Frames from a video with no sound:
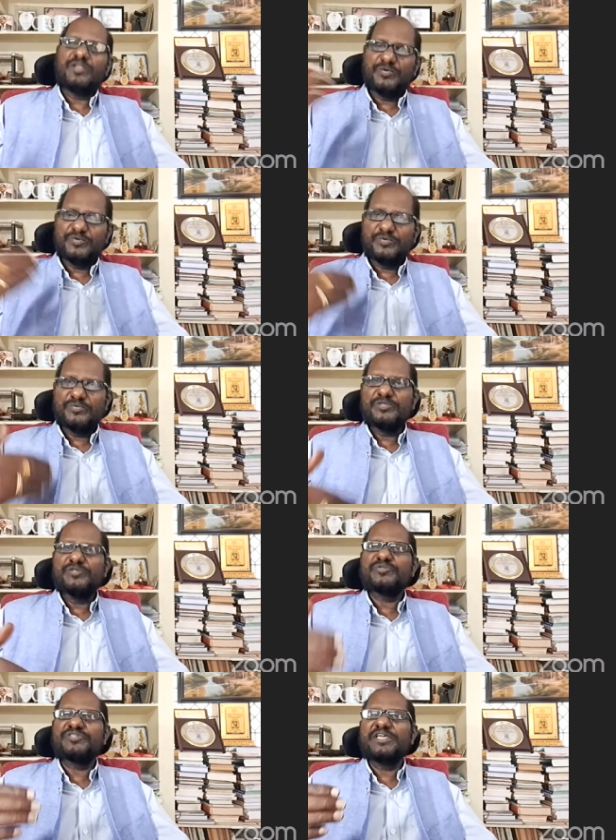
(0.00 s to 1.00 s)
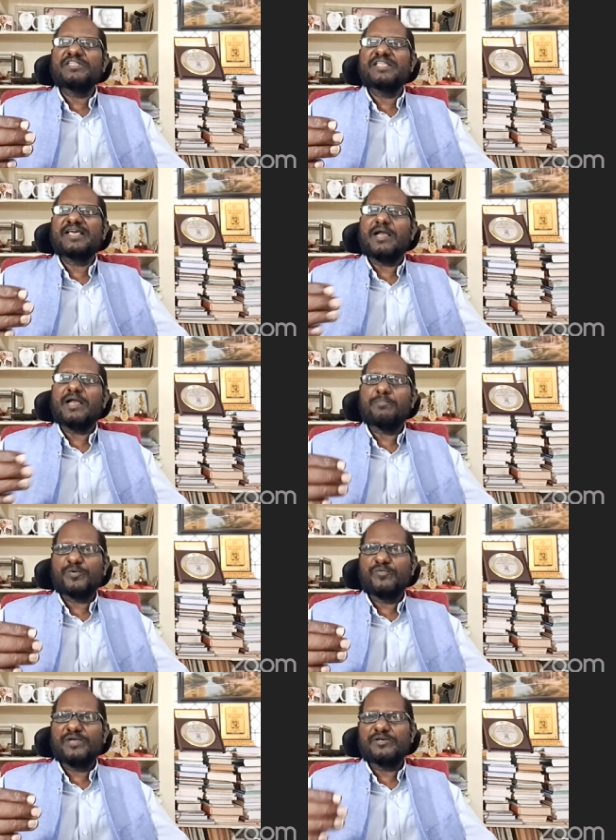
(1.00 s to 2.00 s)
you seek their
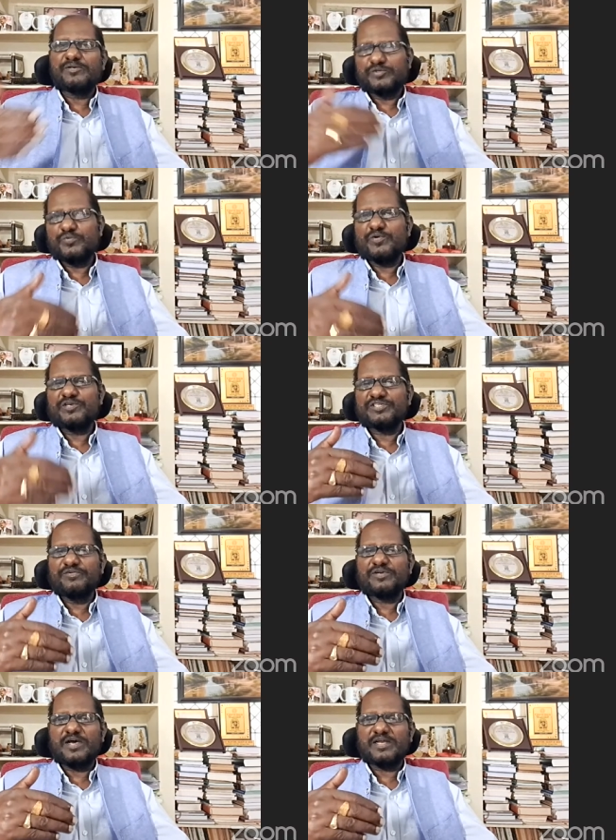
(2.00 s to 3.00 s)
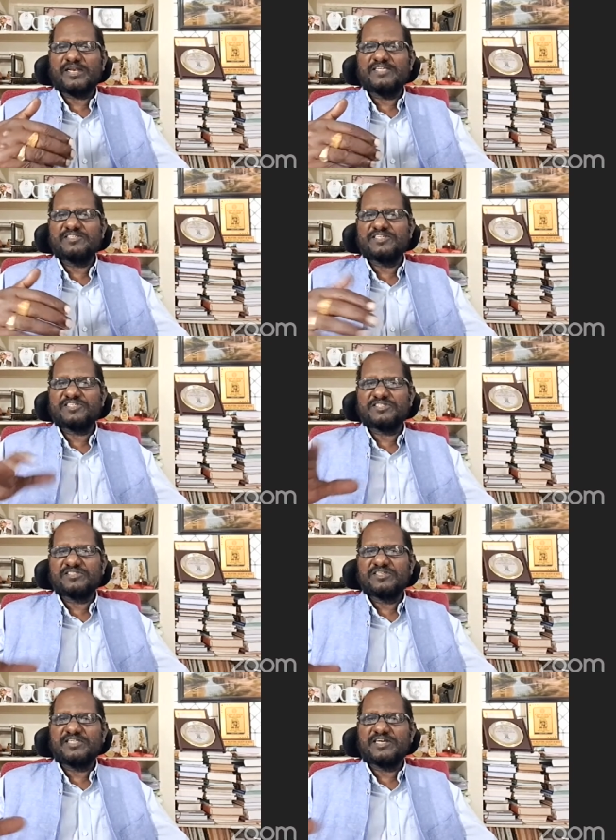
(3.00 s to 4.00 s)
approval towards your
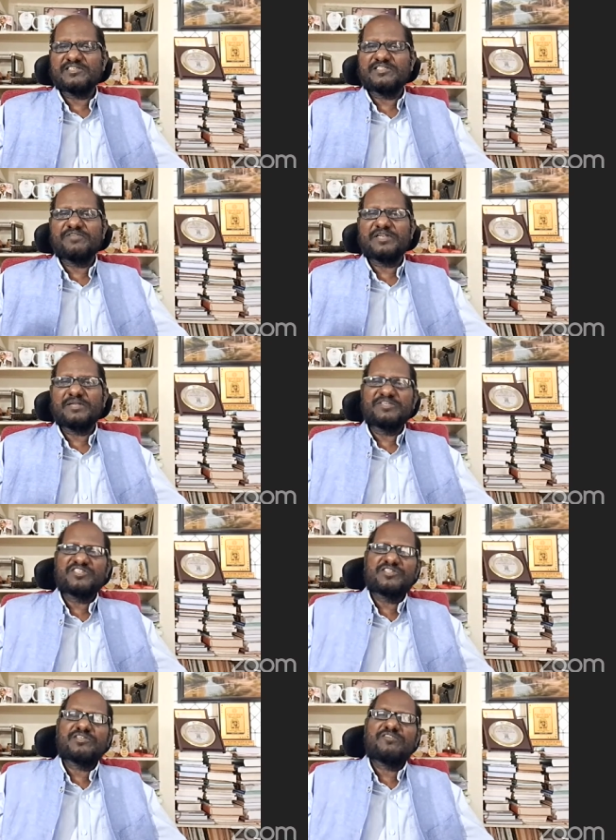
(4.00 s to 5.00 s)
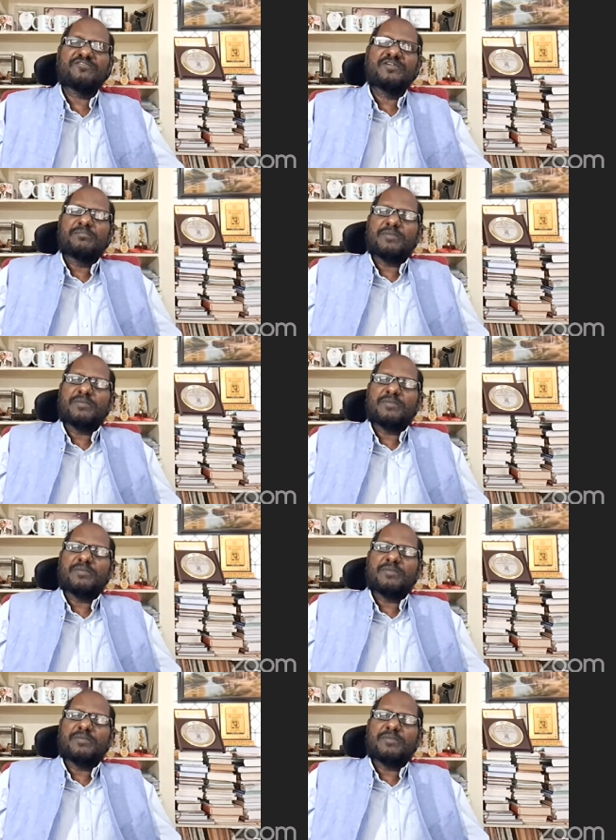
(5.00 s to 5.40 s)
organization. That is the very business of